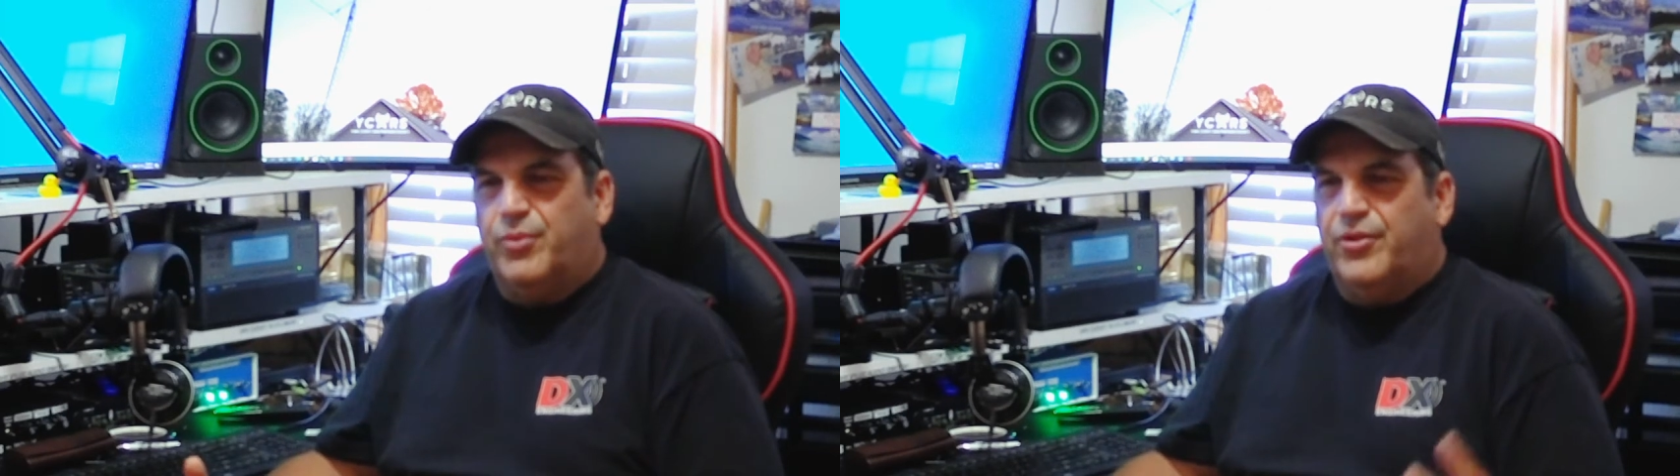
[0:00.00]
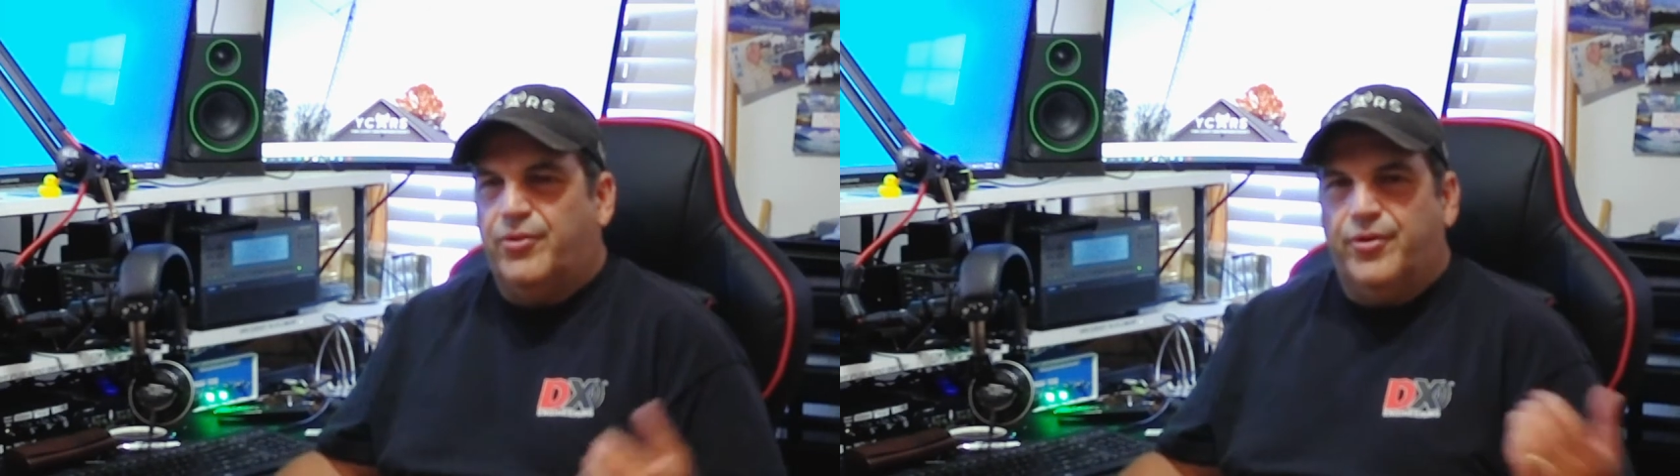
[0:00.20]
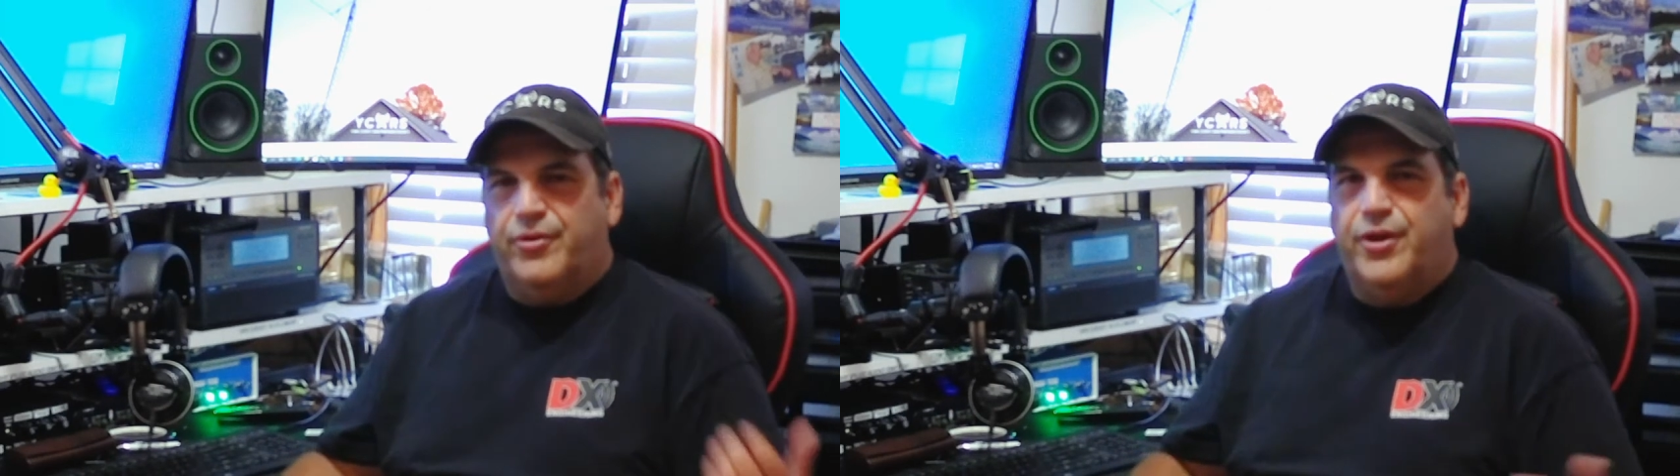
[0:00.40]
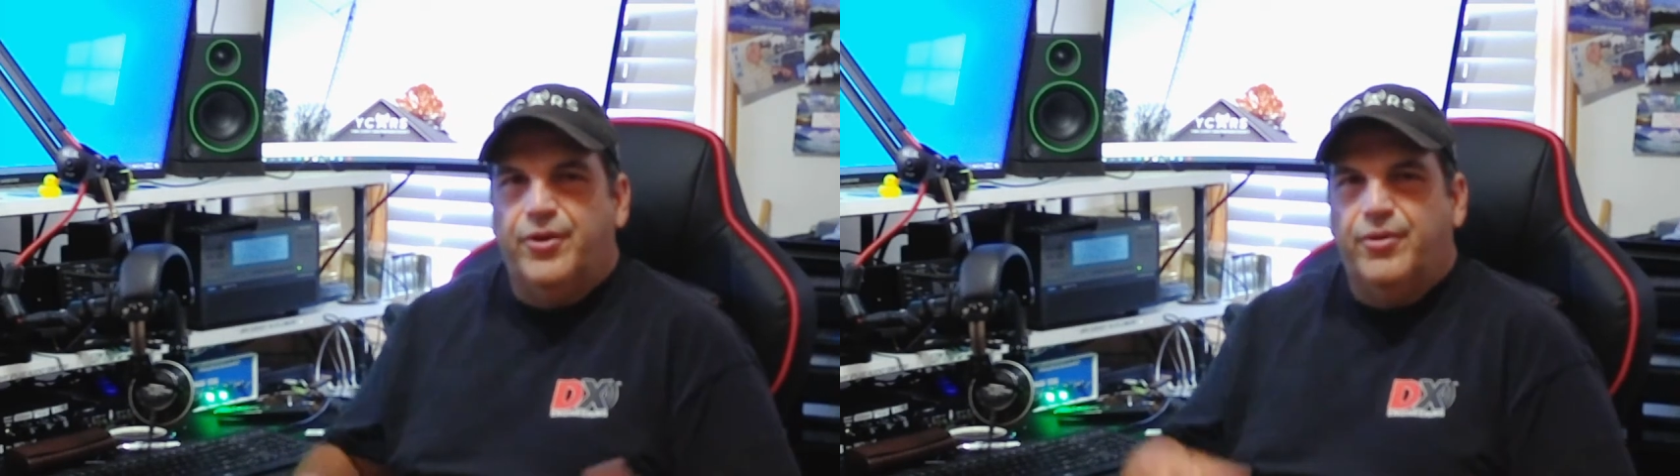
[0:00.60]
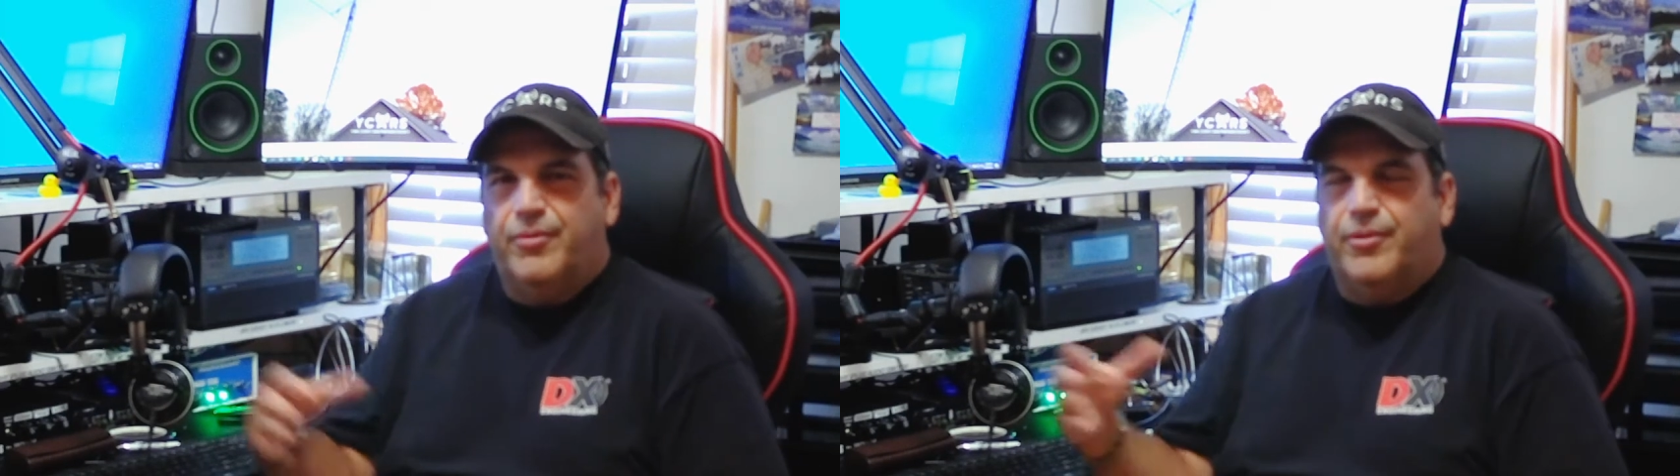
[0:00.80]
whether they're
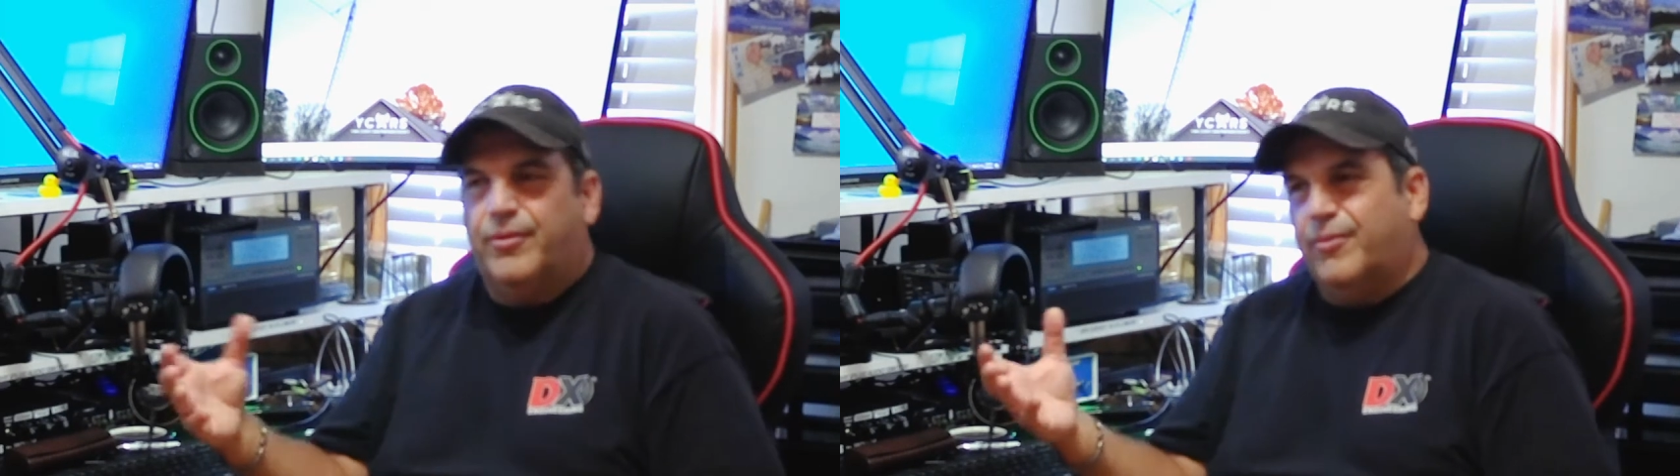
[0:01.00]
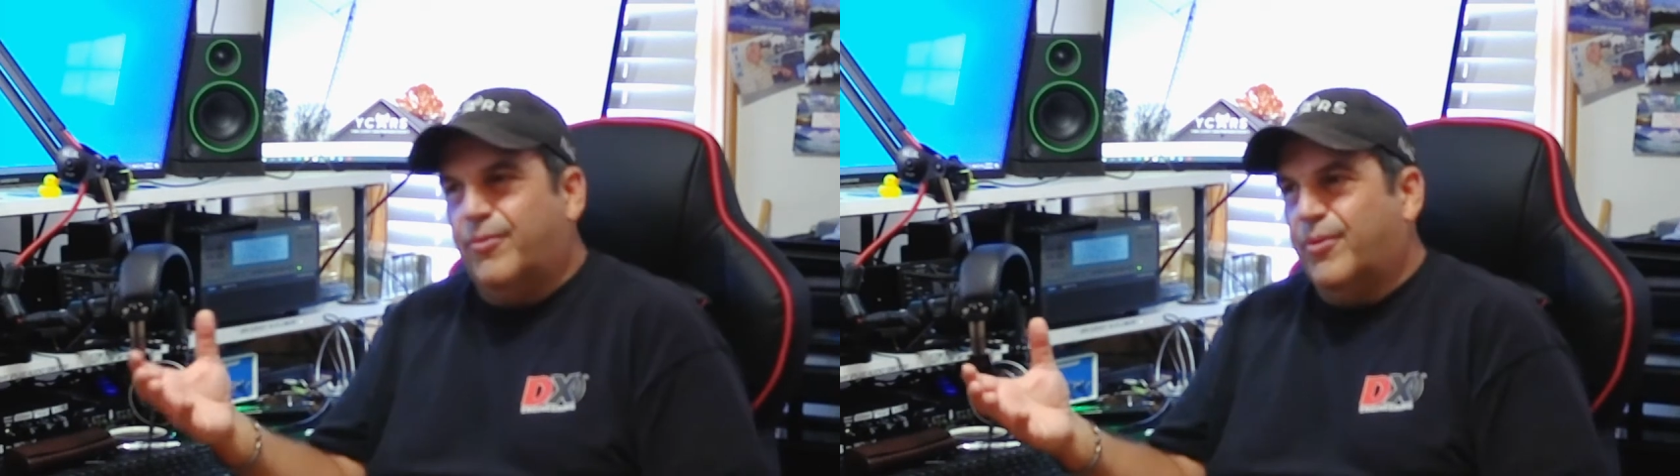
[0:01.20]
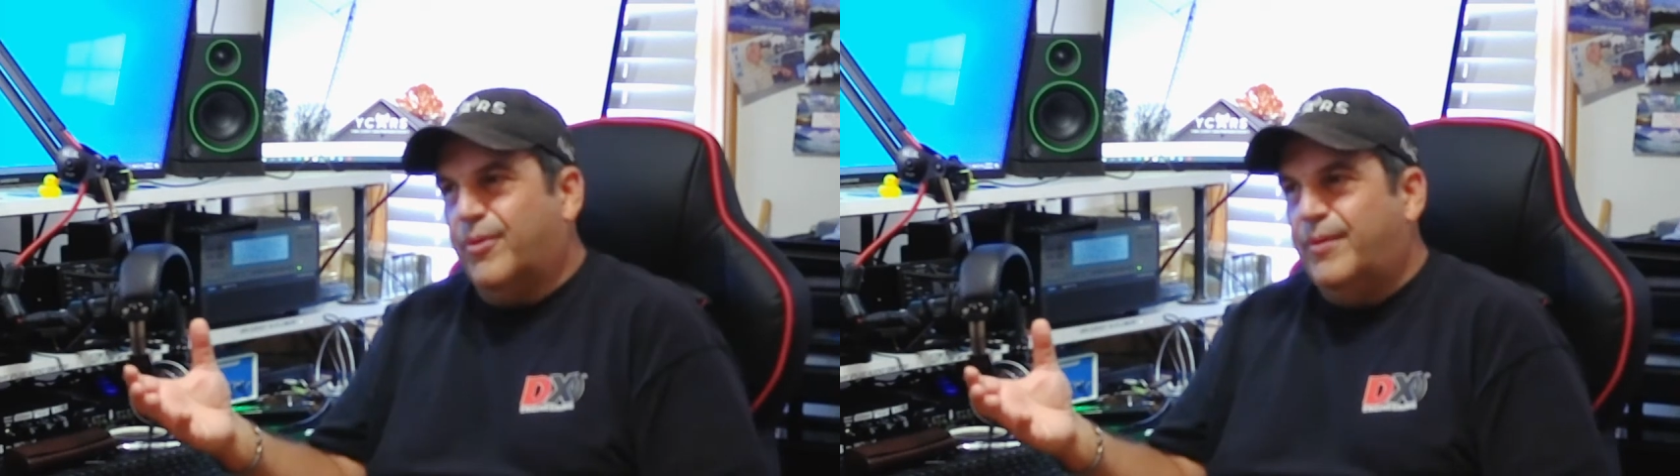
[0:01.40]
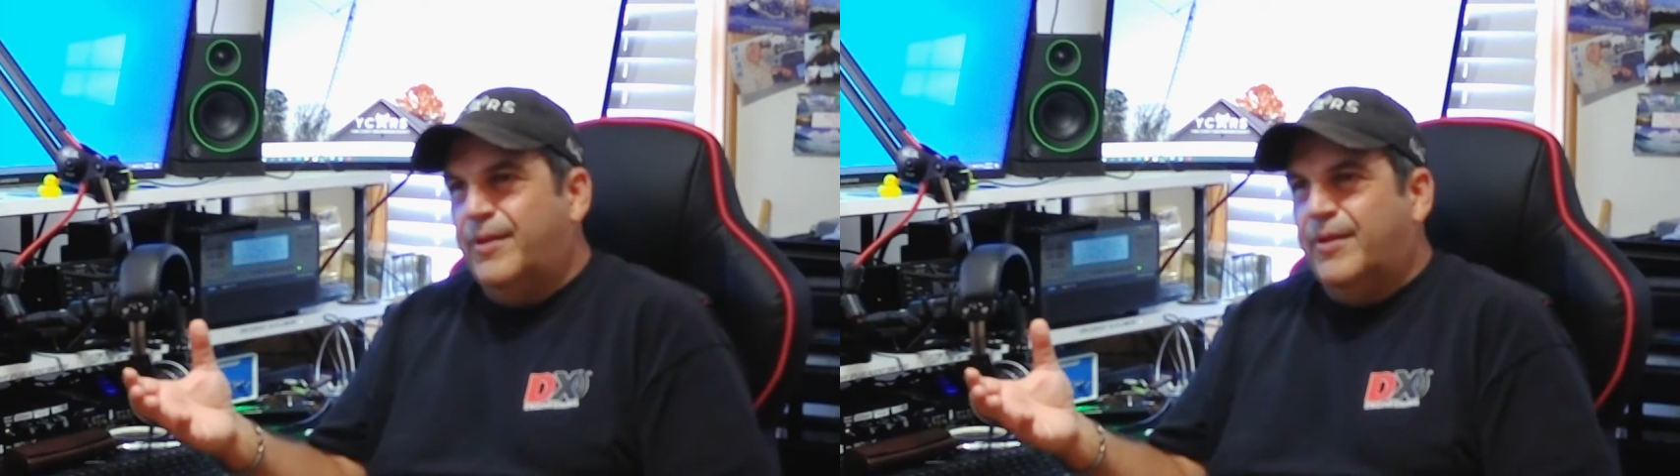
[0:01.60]
new or